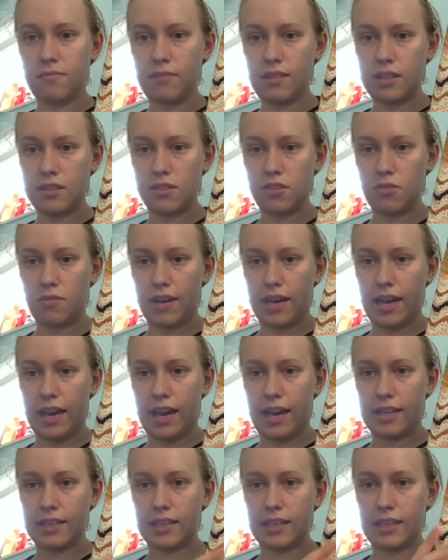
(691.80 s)
So I
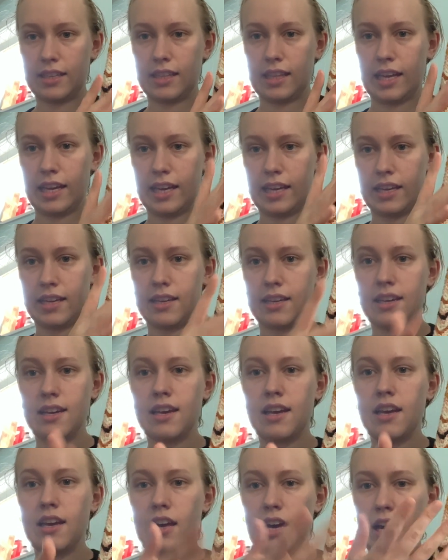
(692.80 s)
added like
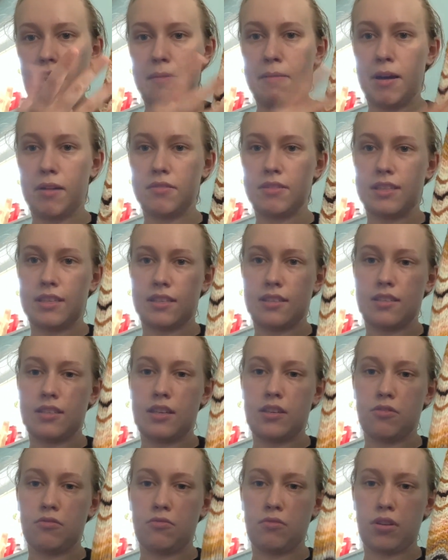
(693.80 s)
about
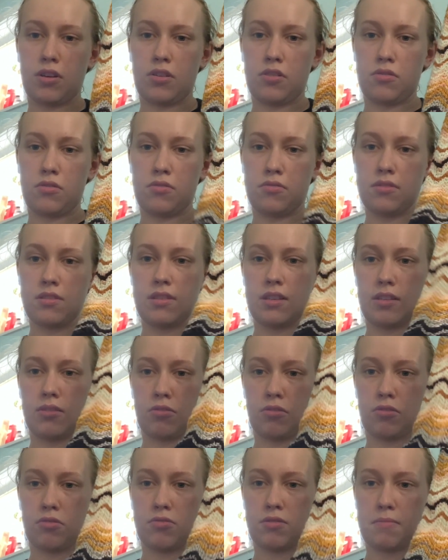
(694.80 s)
16 rows in
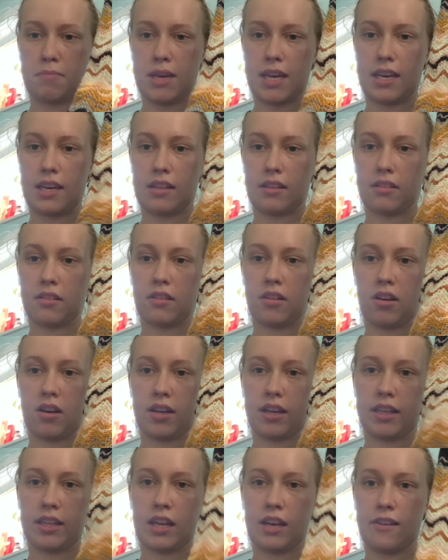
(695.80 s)
order to make it
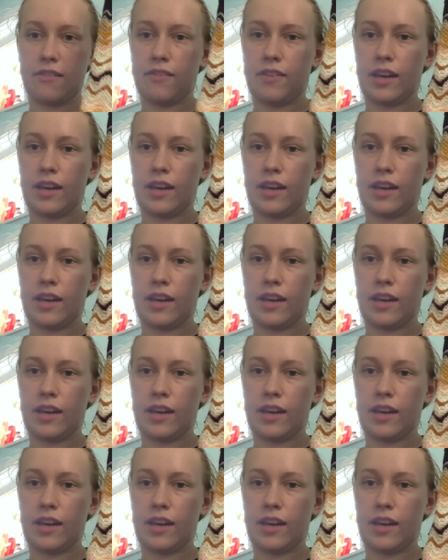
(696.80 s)
long enough.